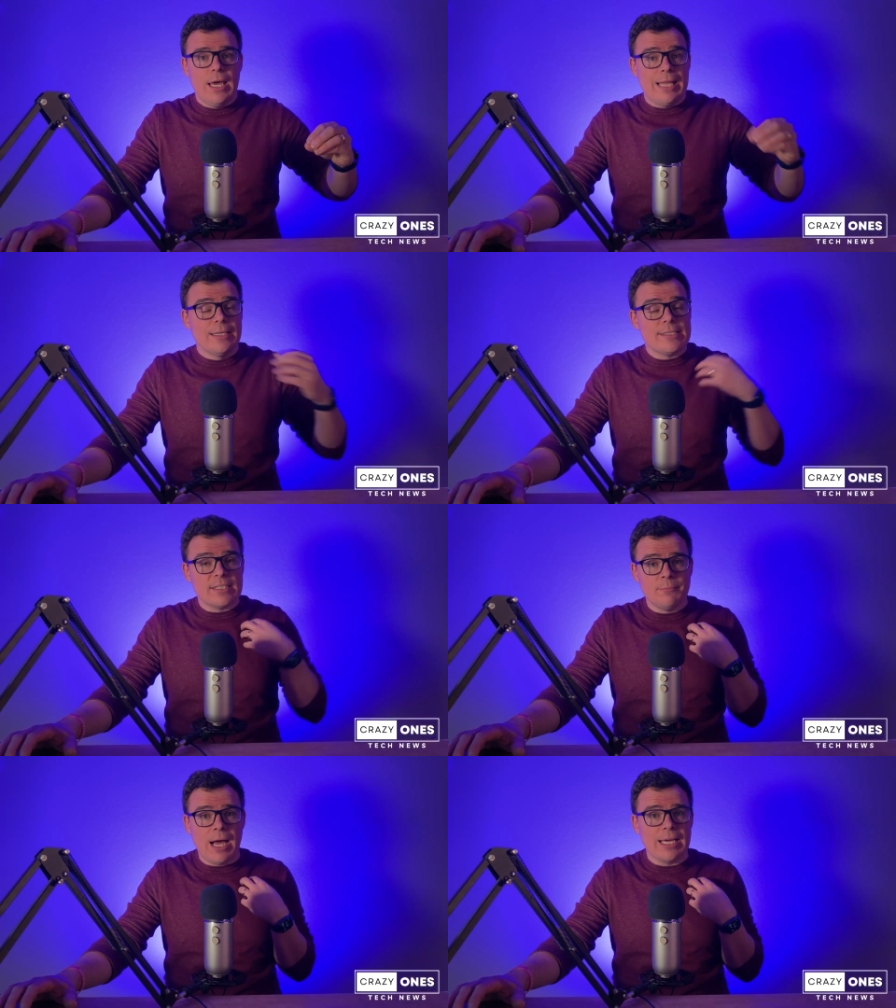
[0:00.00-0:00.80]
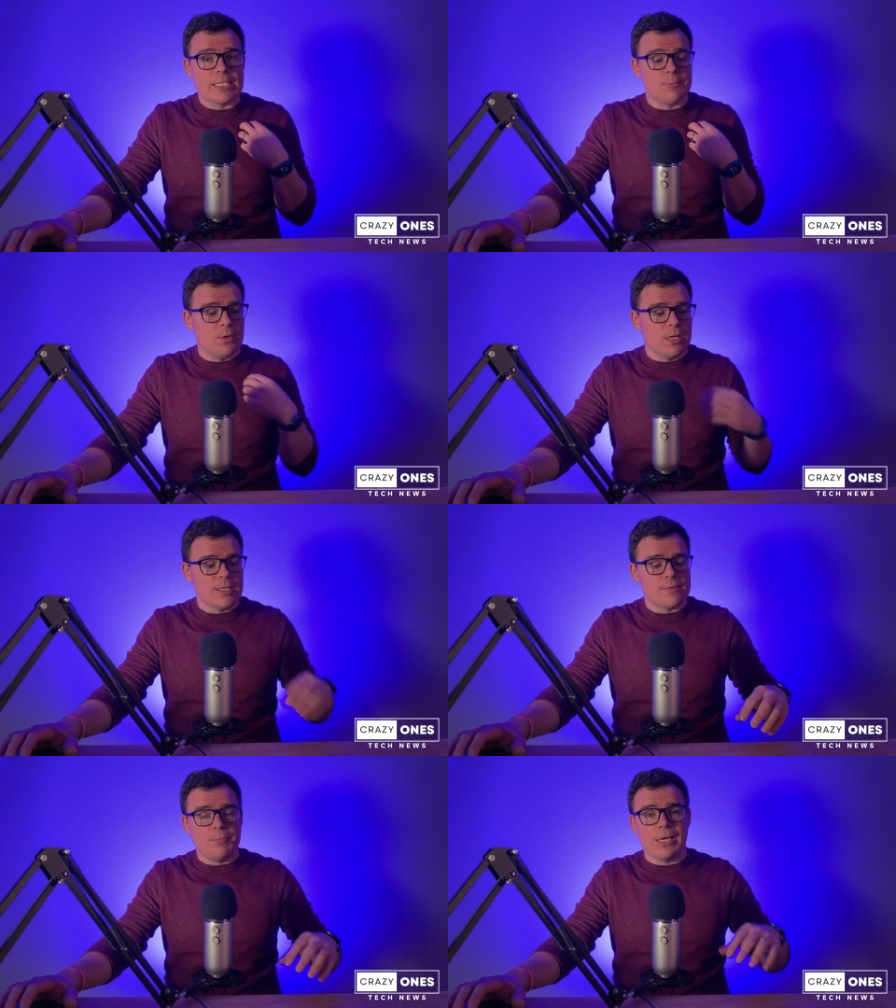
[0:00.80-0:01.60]
at least in my
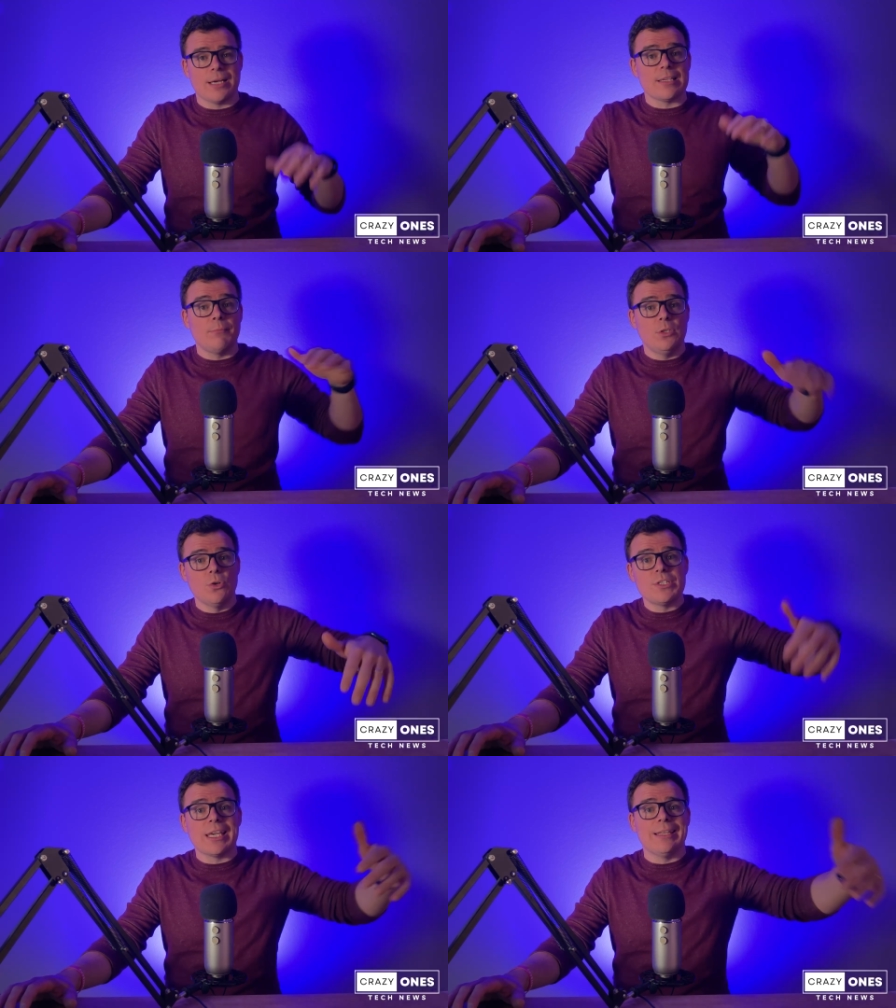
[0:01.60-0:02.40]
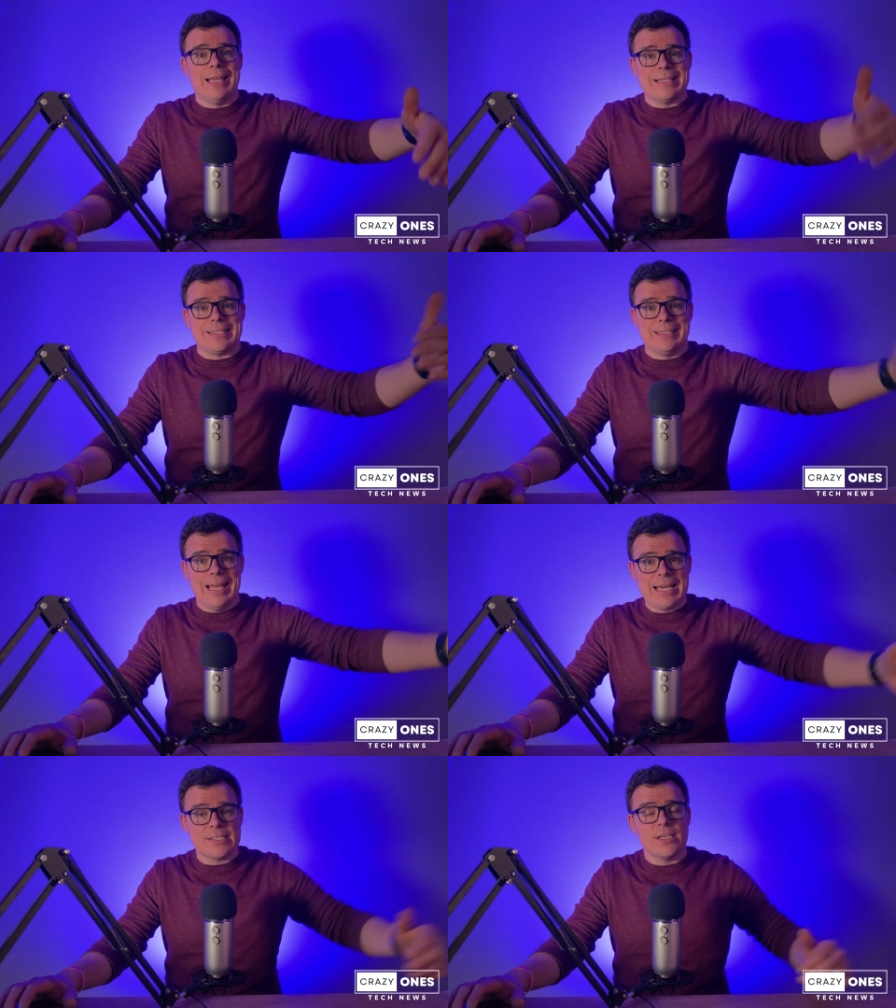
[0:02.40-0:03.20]
experience, because I'm using it less and
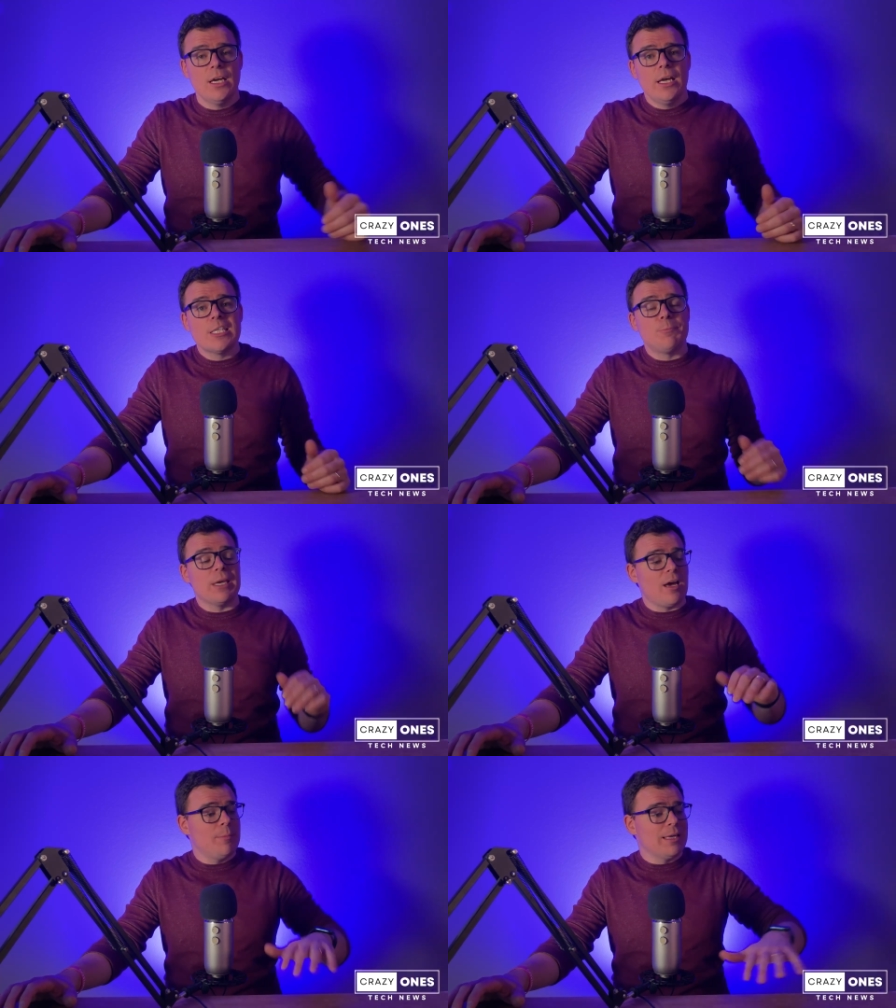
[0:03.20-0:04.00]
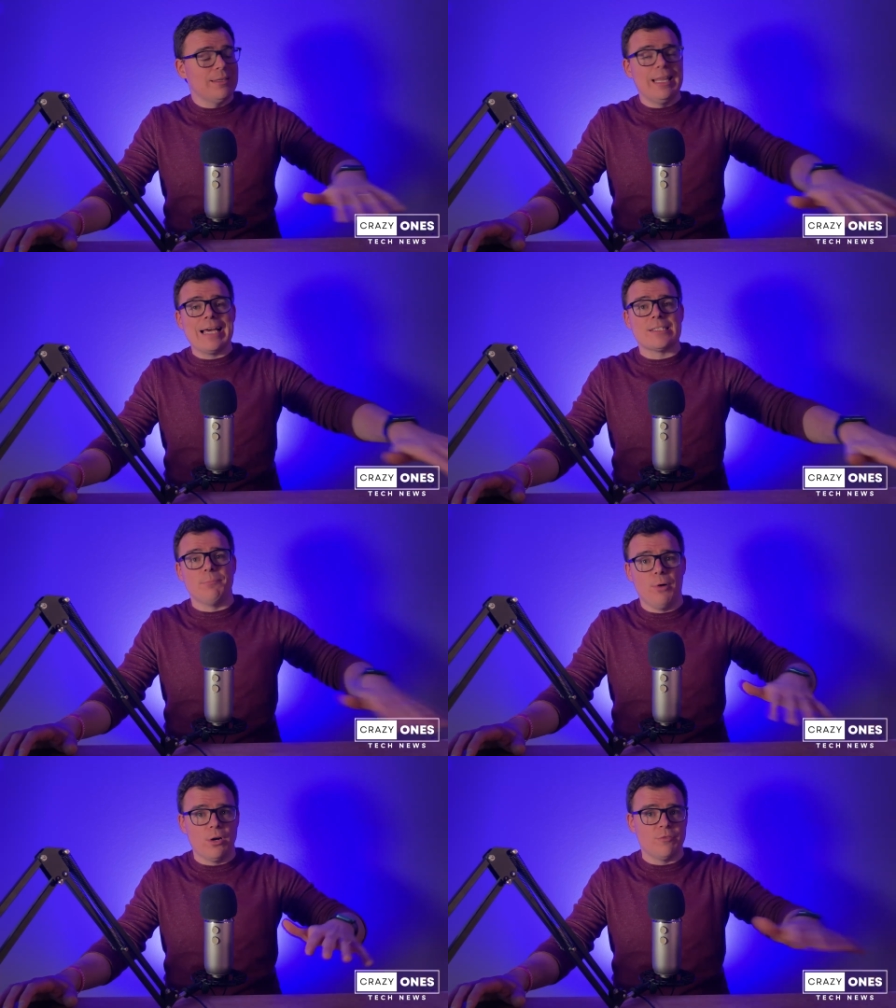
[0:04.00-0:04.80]
less, it's becoming less a
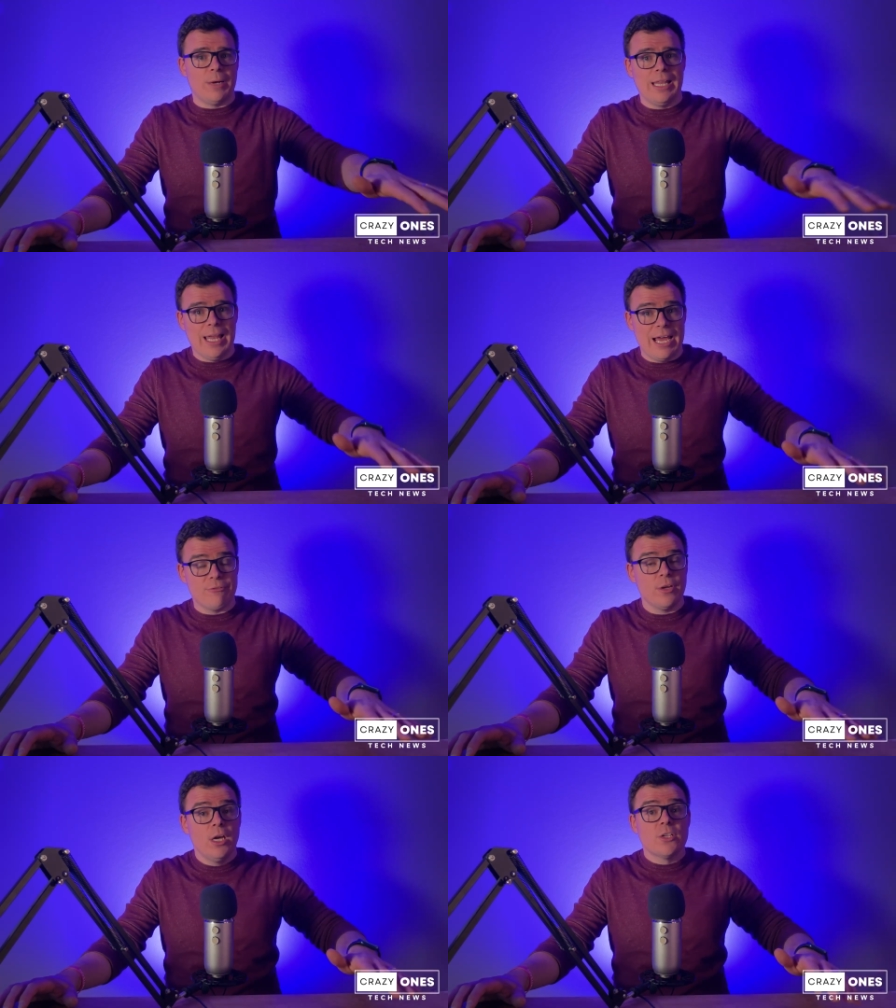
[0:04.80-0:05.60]
part of my life.